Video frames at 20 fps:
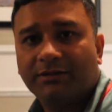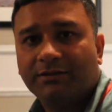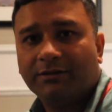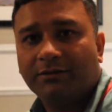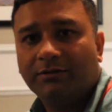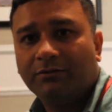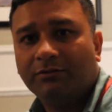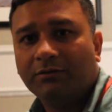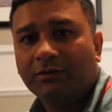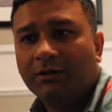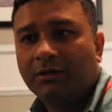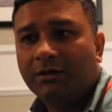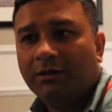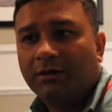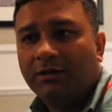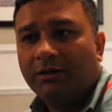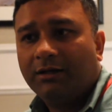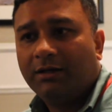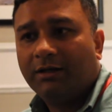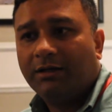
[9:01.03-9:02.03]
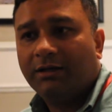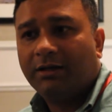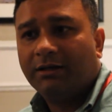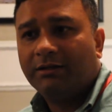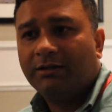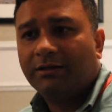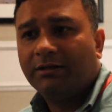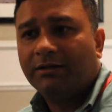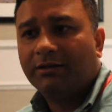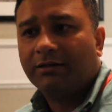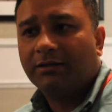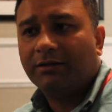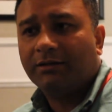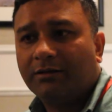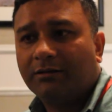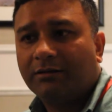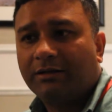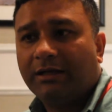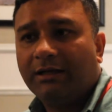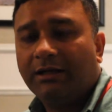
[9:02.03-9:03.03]
So I think
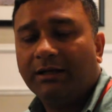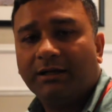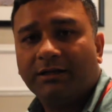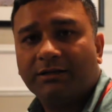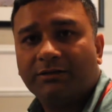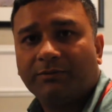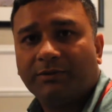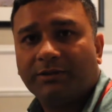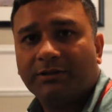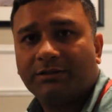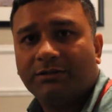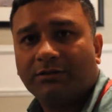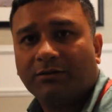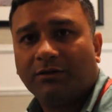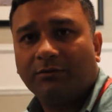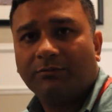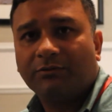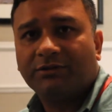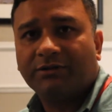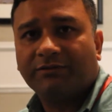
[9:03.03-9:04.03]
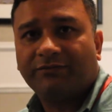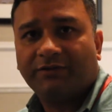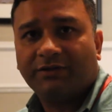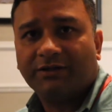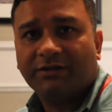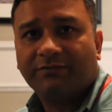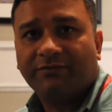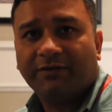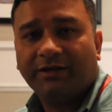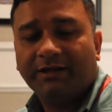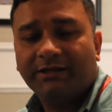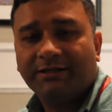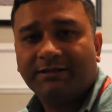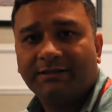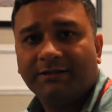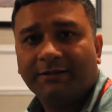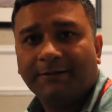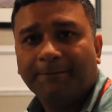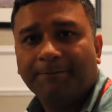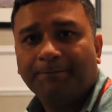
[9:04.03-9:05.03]
killing us was almost the first phase.